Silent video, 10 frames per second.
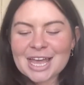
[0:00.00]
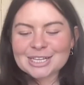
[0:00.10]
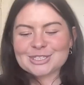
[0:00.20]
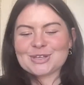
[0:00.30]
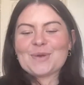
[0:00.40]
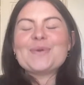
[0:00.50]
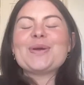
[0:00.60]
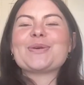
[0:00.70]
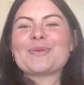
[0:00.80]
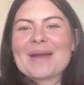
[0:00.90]

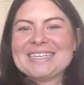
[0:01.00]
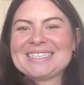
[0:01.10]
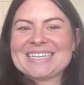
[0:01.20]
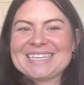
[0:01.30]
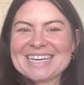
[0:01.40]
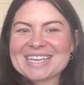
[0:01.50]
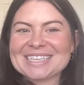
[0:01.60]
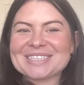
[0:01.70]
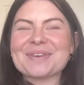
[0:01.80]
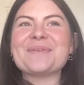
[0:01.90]
So crazy.
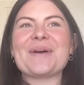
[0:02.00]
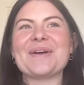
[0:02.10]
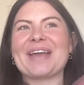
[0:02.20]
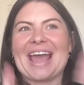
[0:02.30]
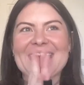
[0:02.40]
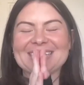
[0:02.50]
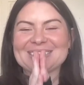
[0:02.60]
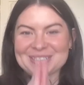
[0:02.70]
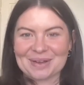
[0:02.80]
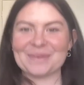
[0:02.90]
So, okay.
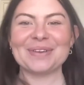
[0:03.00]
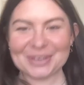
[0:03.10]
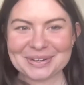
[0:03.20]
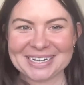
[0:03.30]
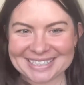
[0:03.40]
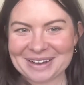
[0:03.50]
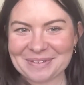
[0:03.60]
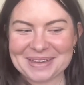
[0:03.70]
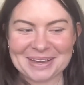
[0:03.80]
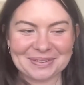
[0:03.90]
So you need to
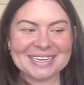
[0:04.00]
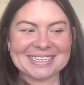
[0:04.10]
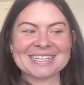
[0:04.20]
help me on this